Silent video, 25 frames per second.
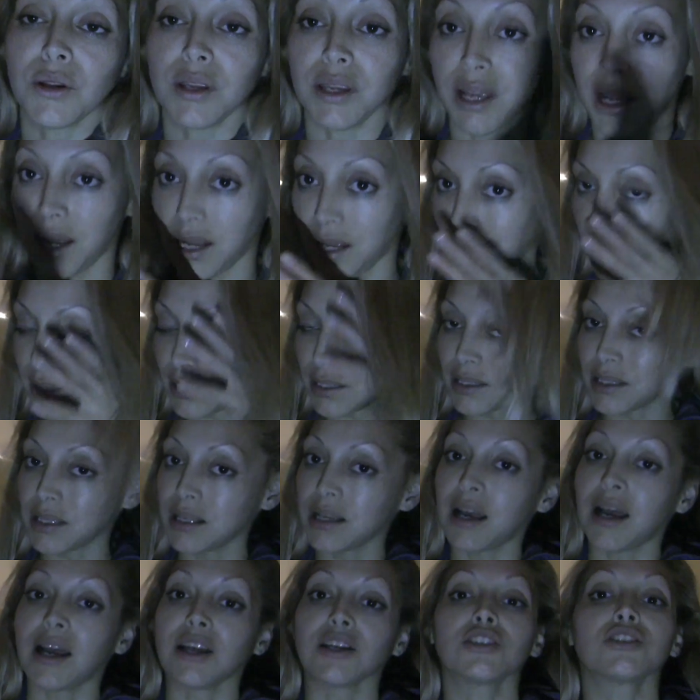Yes,
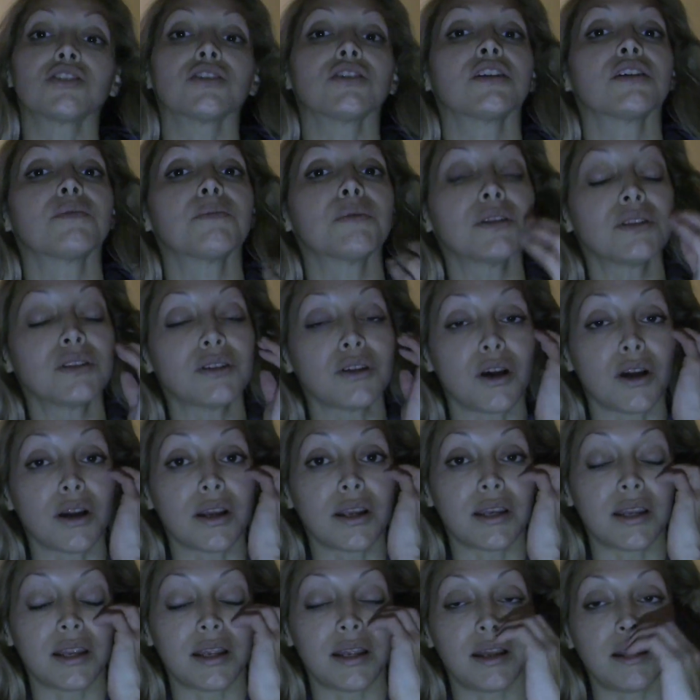I shouldn't have been
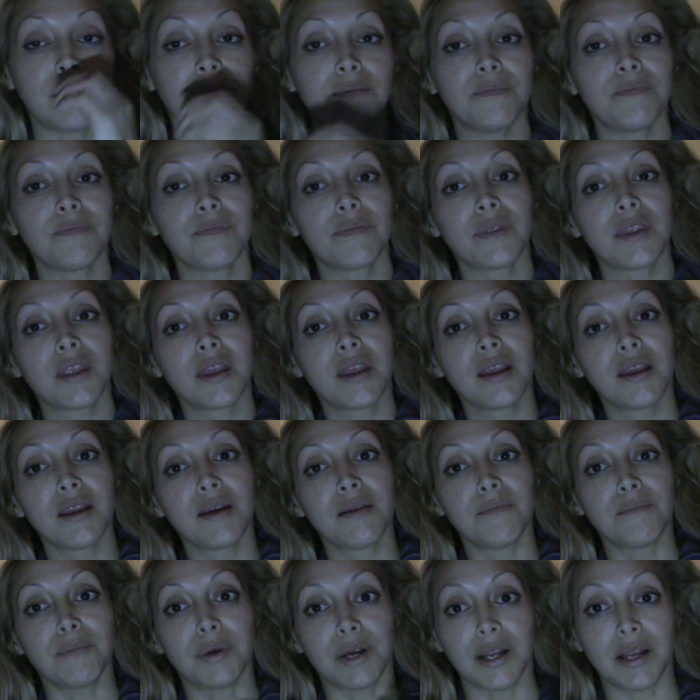talking to him,
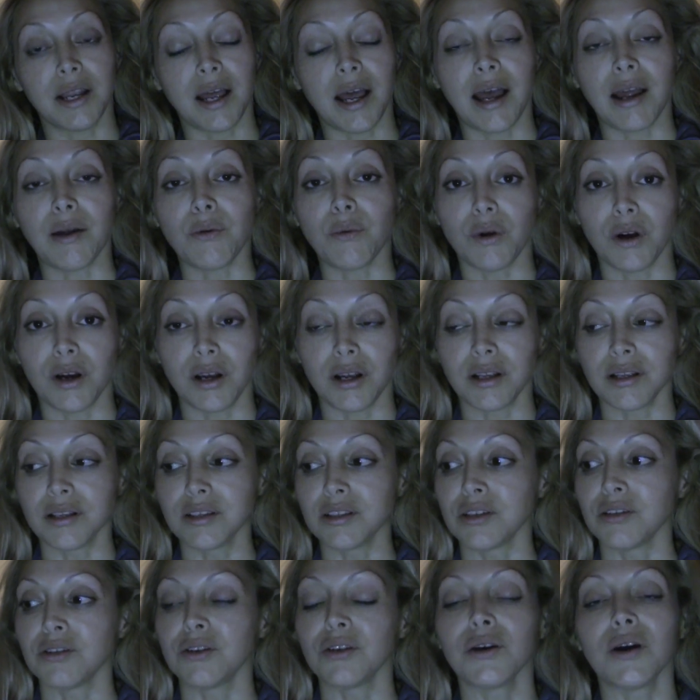but I
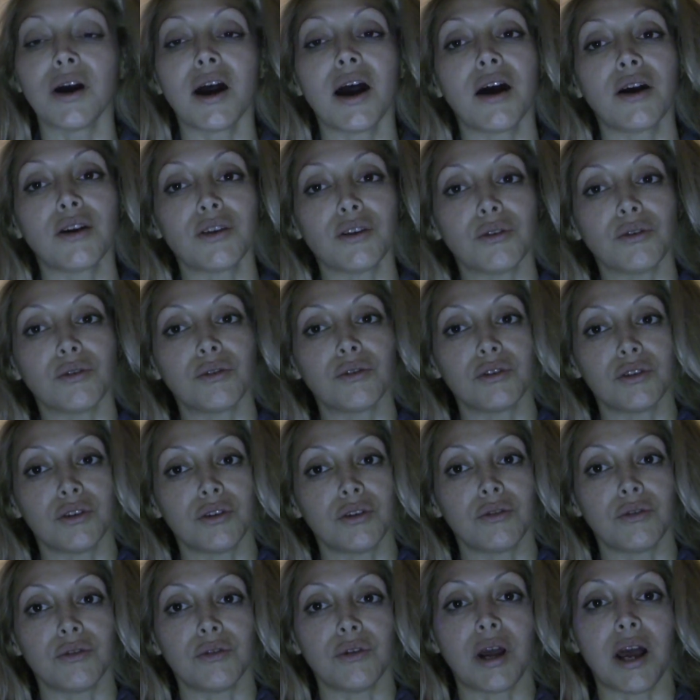was. You know how
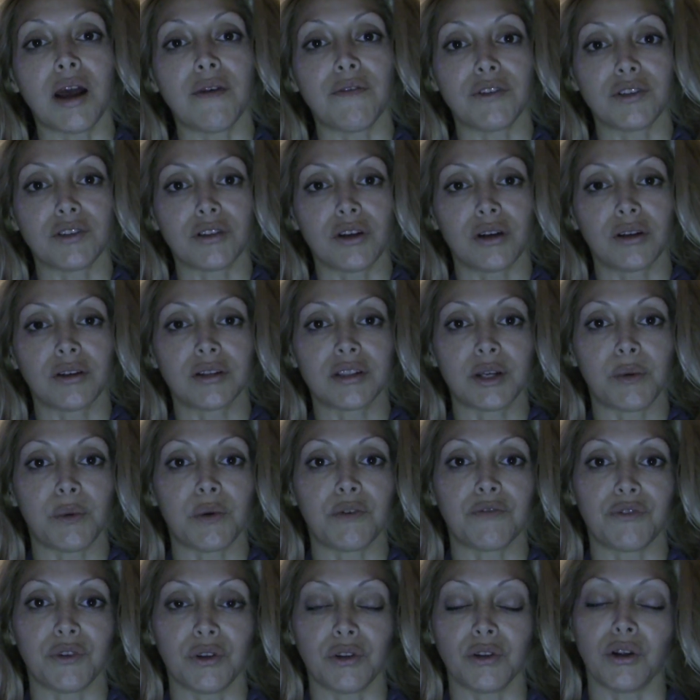you haven't talked to
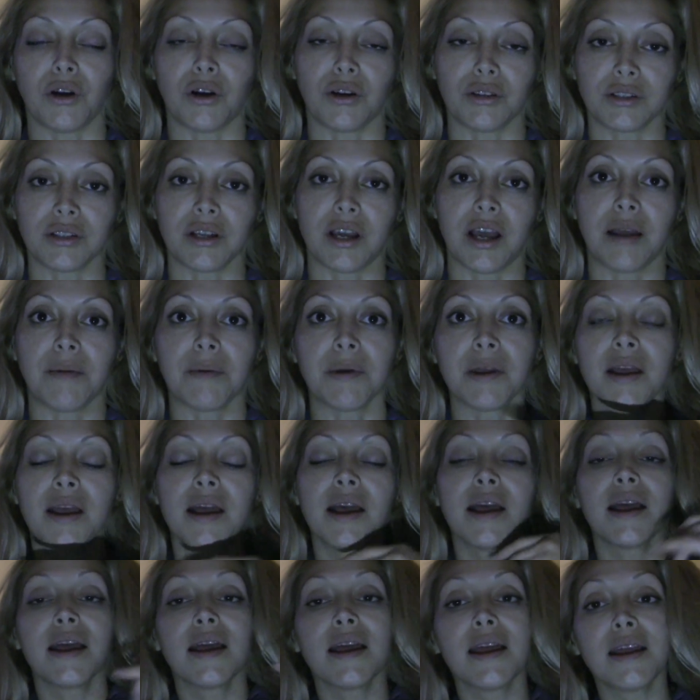someone for a long time.
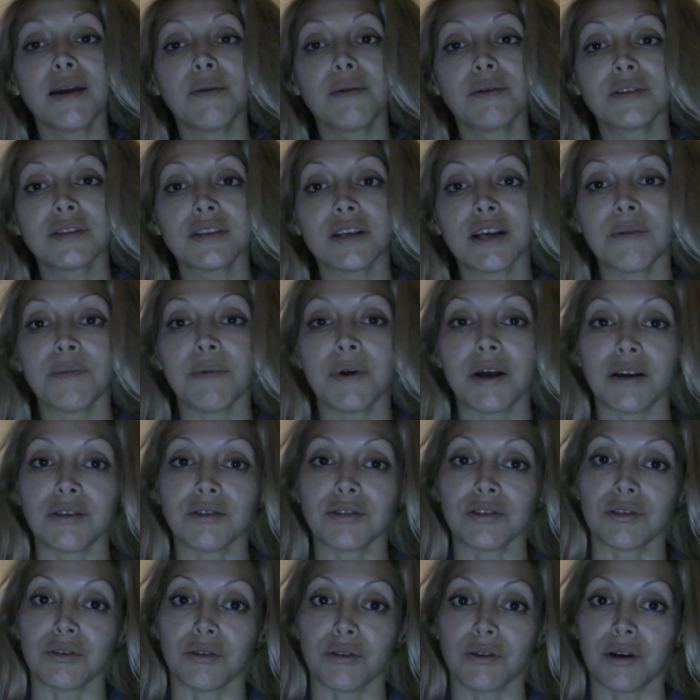Hey, what's up?
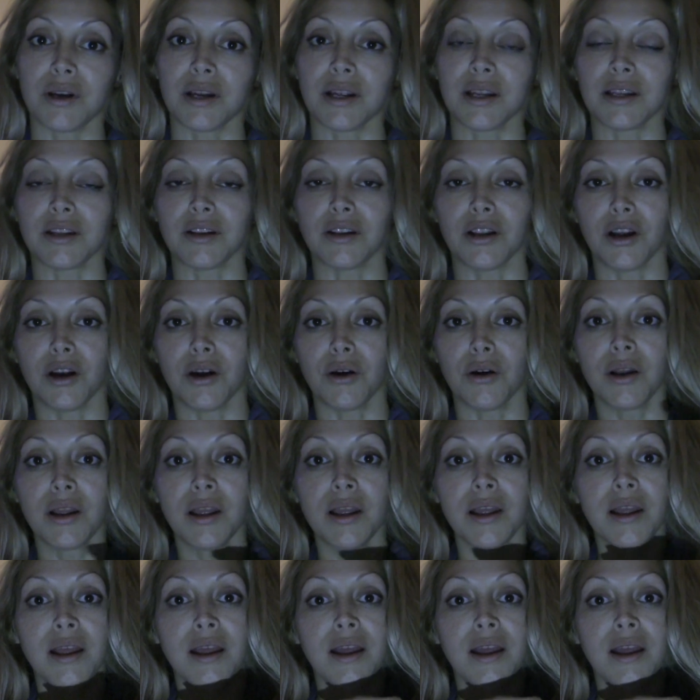How's it going? You know.